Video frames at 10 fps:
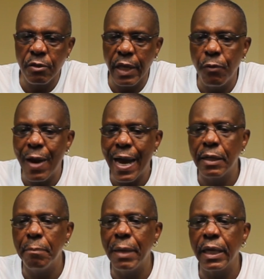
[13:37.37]
They wound
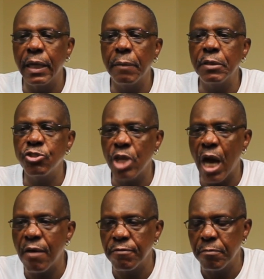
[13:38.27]
up making up a
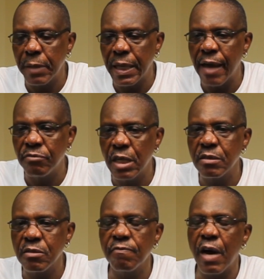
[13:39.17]
job for me. I'd done
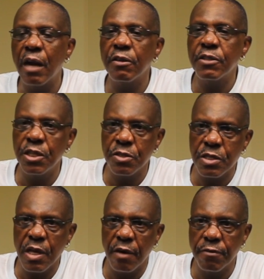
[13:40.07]
some volunteer
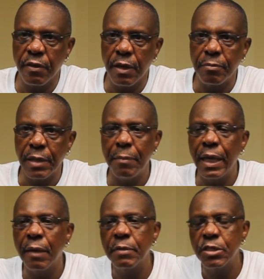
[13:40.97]
stuff for them. They made
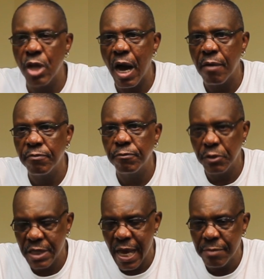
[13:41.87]
up a job,
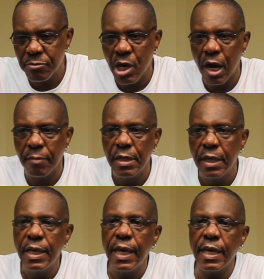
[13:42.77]
full-time job,
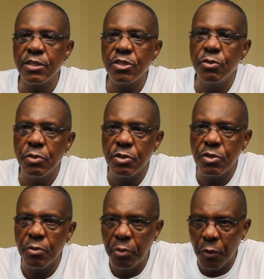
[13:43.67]
as student
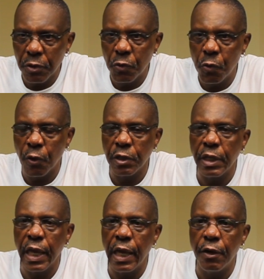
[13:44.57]
support
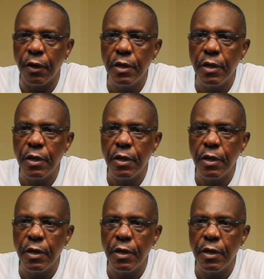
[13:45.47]
coordinator.